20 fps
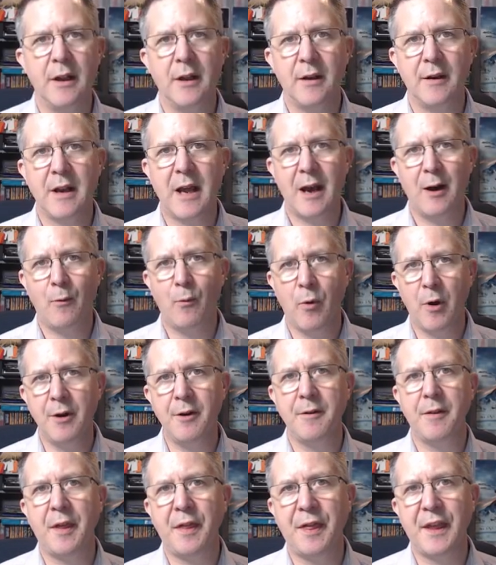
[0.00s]
Now, one
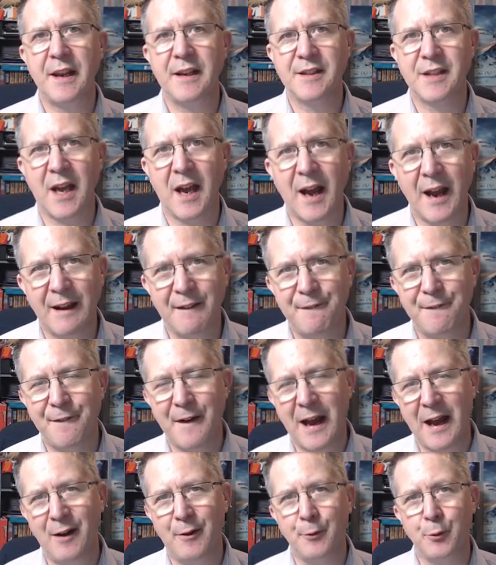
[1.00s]
of the things that I
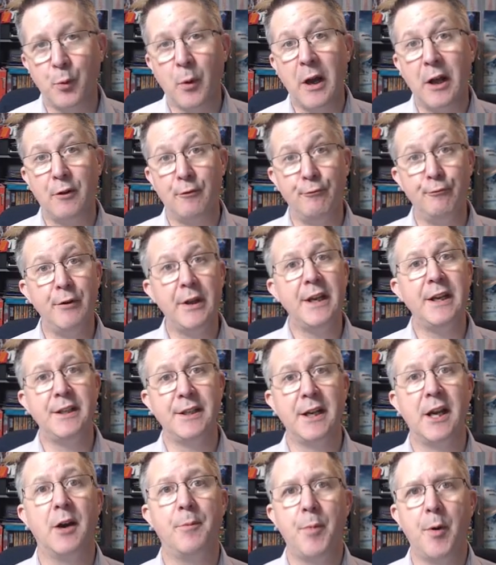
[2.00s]
found while
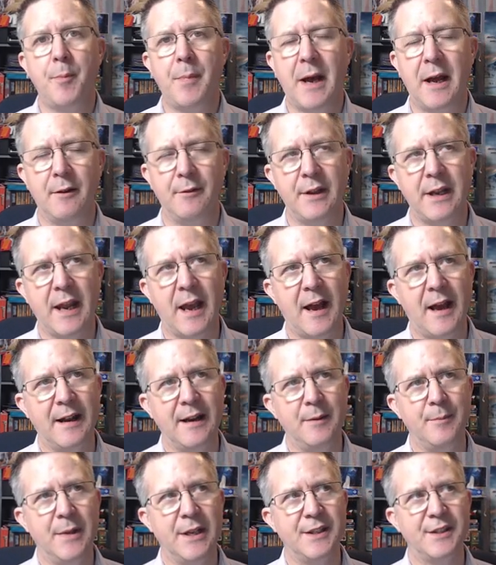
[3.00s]
reading up about the
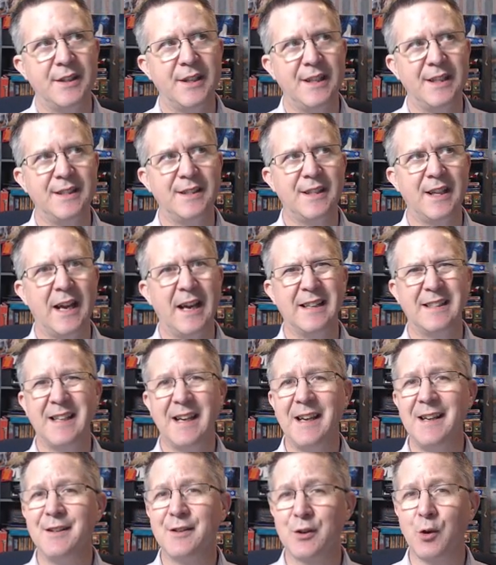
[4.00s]
animist is that
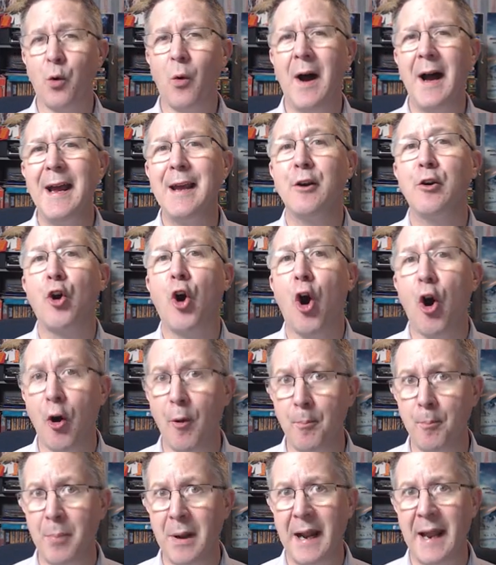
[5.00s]
it's quite
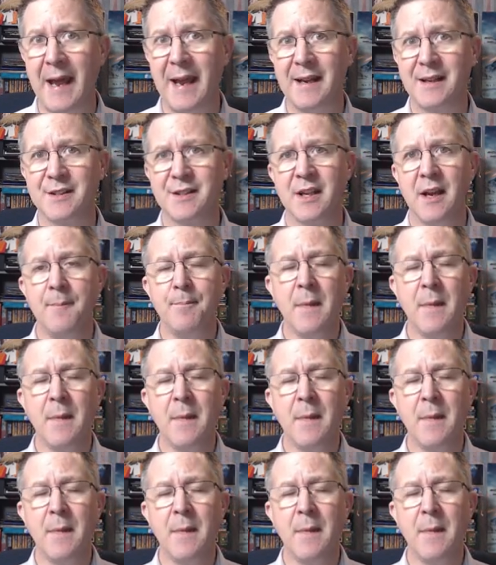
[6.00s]
complex